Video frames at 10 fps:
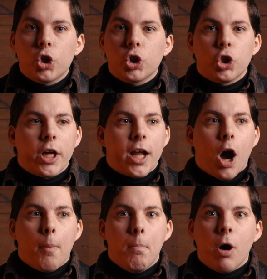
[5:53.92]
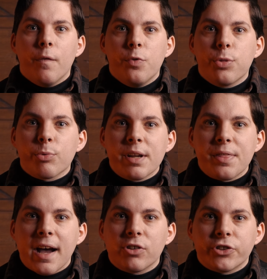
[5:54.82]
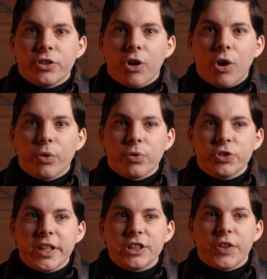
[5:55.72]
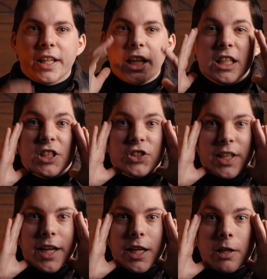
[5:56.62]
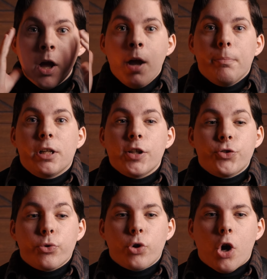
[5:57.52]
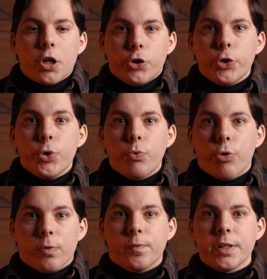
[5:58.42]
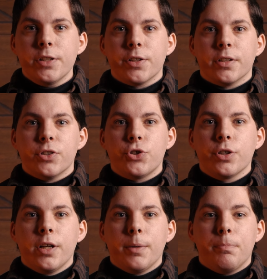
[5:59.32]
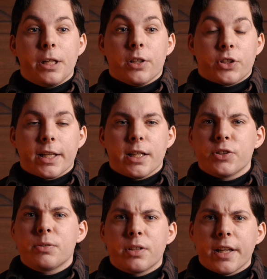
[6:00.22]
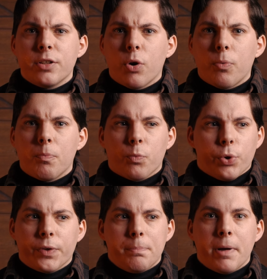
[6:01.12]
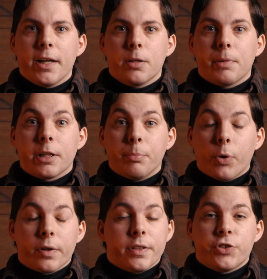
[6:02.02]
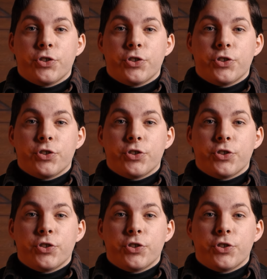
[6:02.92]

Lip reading: Like above $3,000. That's like insane, because they're not new, they're vintage. Because I guess they don't really make them anymore, and the